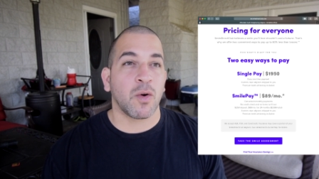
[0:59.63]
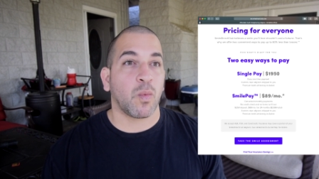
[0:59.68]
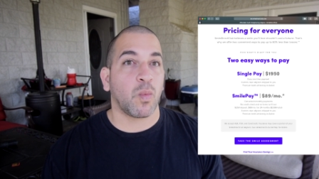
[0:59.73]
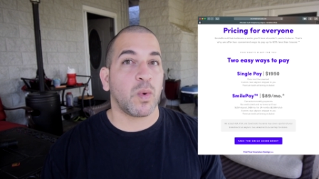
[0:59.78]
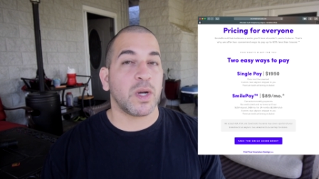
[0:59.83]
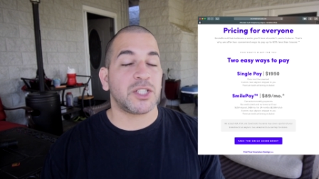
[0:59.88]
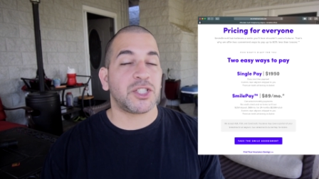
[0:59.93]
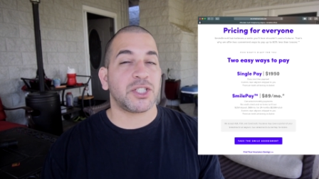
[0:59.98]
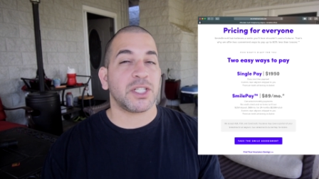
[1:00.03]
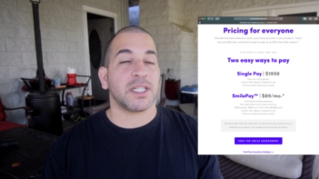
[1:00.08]

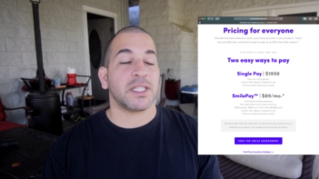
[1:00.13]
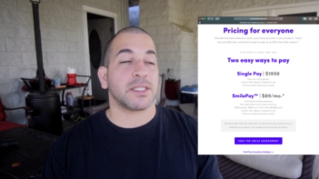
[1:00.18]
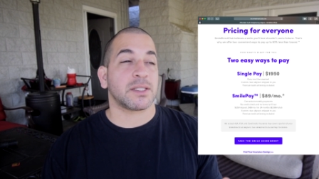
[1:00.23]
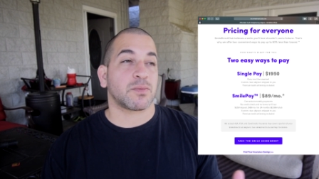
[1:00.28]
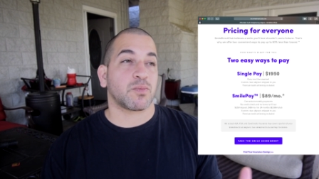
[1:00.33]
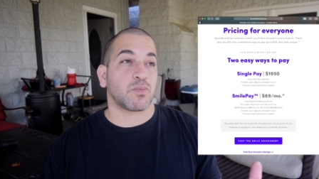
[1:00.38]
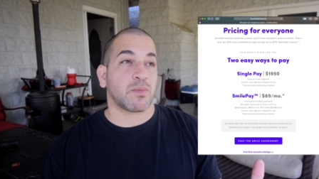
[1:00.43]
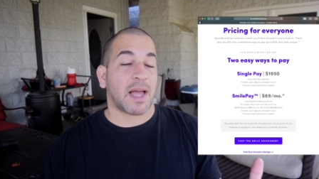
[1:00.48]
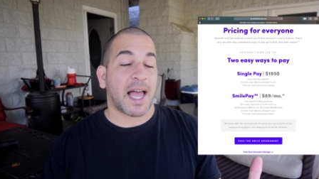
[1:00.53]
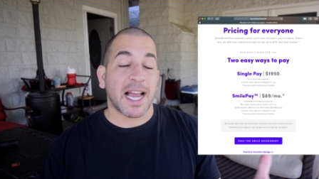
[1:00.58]
which
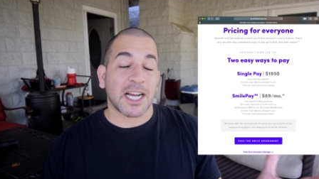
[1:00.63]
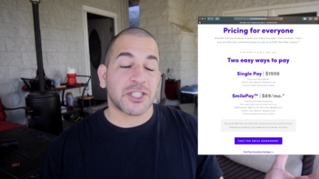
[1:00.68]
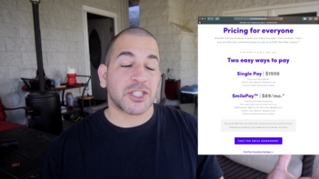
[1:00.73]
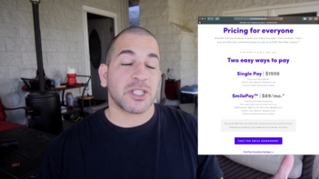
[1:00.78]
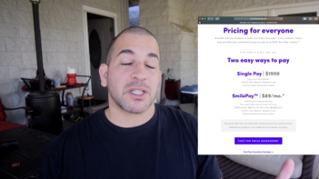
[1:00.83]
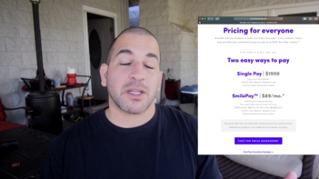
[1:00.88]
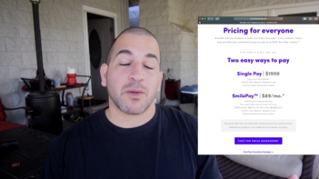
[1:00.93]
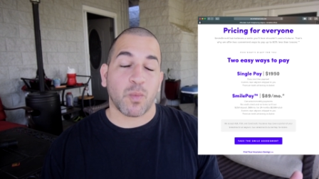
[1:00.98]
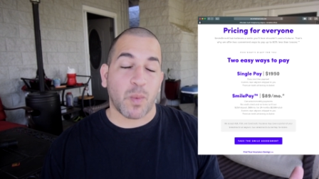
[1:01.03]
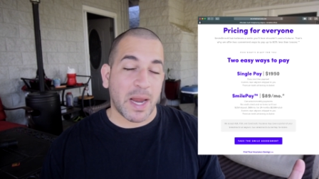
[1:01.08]
is
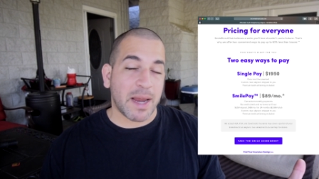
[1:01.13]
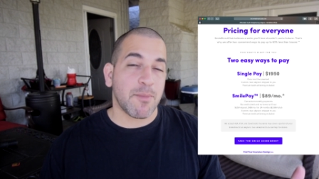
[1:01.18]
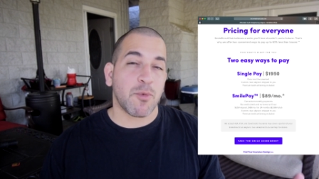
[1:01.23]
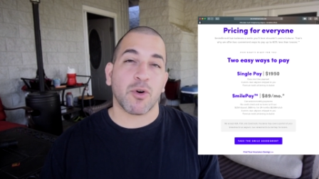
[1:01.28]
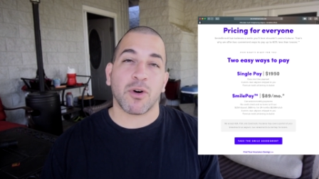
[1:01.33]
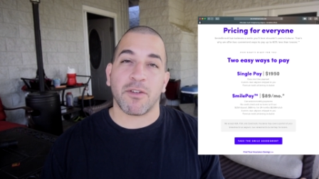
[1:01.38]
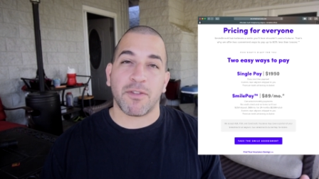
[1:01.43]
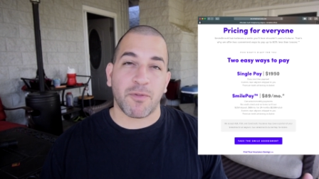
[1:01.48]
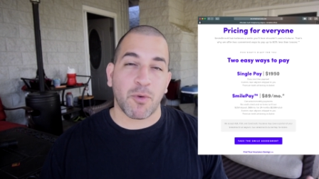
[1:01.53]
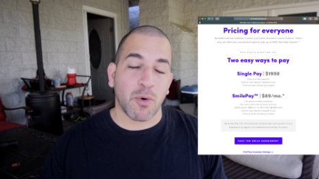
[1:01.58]
actually way
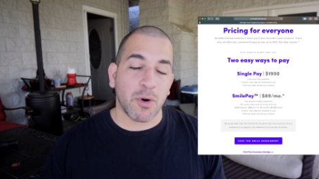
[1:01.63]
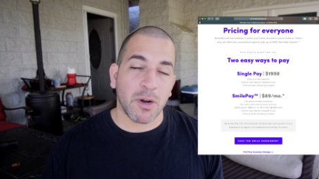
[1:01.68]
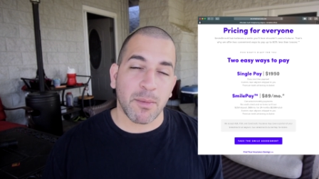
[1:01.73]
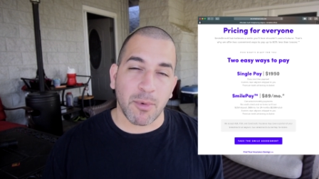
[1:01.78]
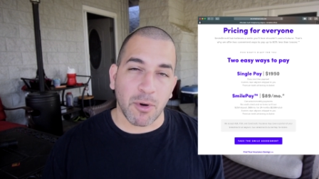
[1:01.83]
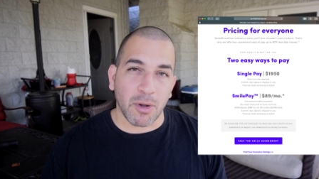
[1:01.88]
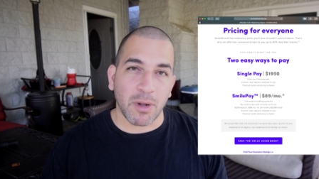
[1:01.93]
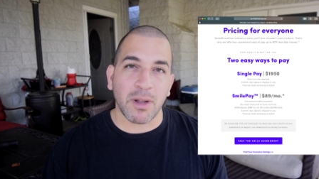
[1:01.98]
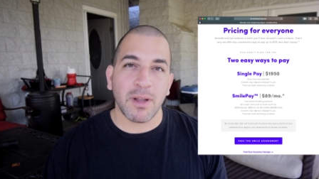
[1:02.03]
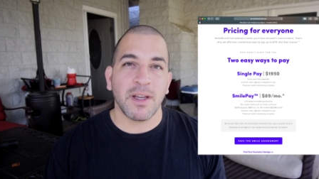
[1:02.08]
more
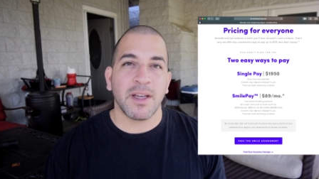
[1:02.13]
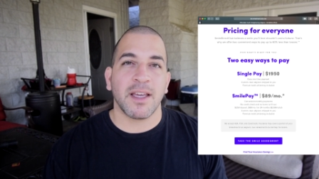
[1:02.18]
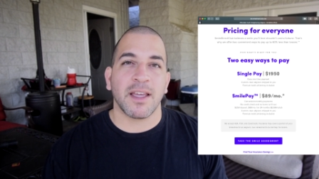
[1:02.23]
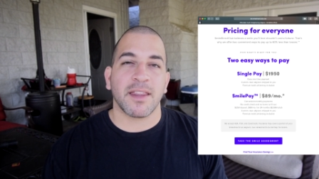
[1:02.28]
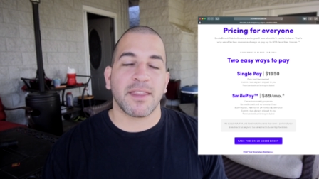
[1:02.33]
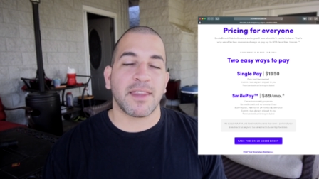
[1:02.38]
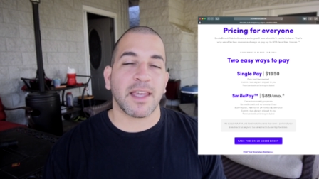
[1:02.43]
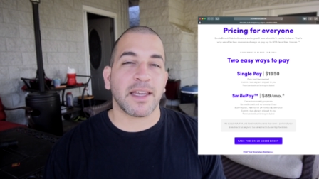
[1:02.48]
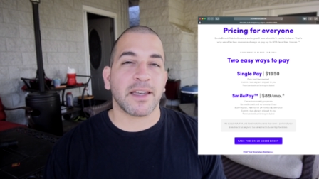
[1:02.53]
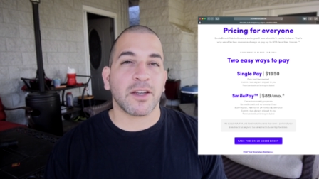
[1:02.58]
affordable
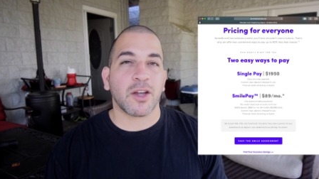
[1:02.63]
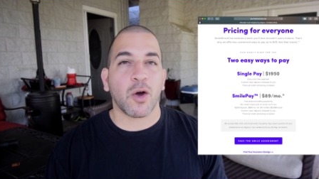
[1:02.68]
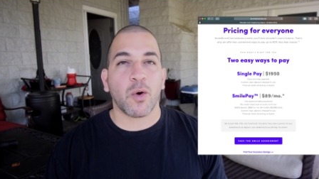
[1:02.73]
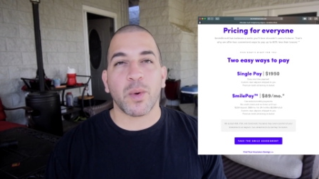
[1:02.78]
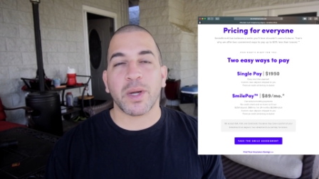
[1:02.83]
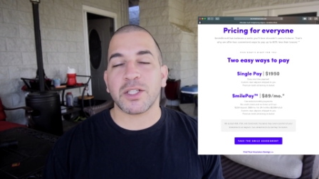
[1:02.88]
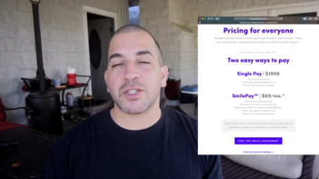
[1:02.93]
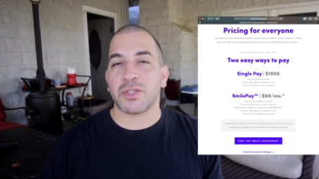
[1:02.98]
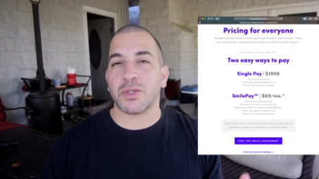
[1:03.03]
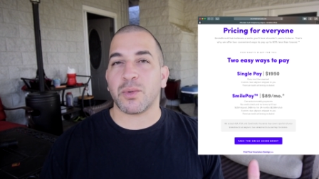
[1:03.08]
than
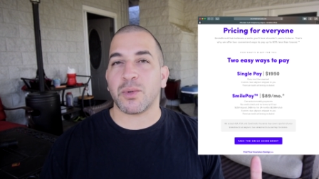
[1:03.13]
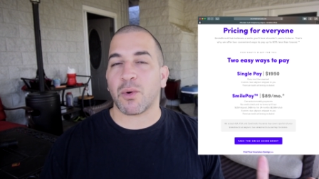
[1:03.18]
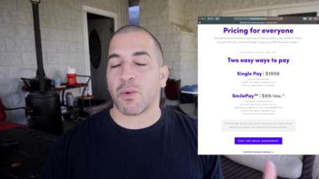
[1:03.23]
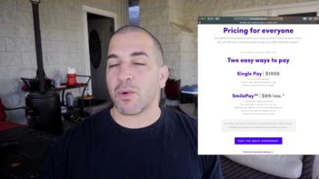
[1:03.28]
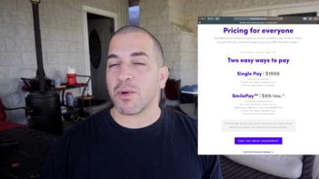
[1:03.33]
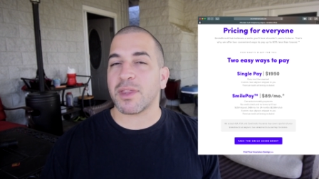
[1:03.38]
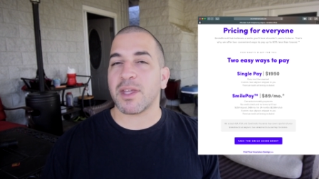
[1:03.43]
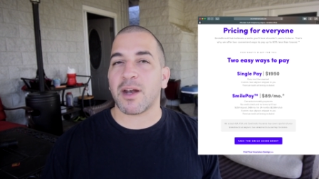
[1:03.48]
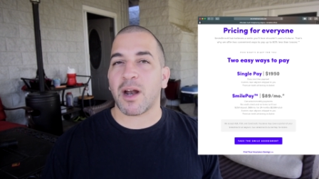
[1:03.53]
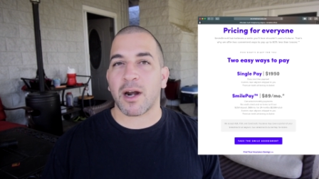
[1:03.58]
going to an
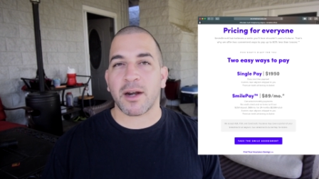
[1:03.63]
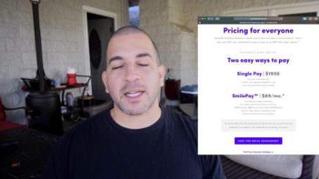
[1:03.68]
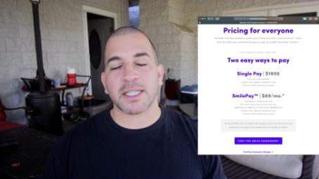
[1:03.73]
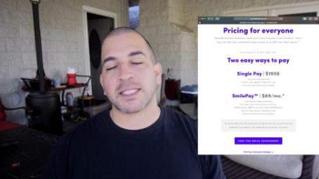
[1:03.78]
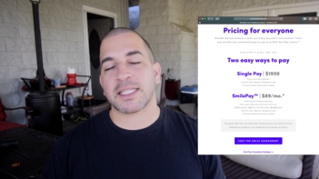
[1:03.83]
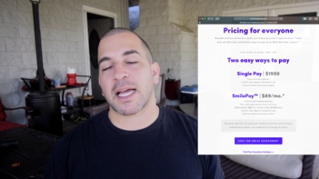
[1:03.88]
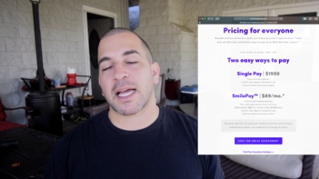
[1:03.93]
orthodontist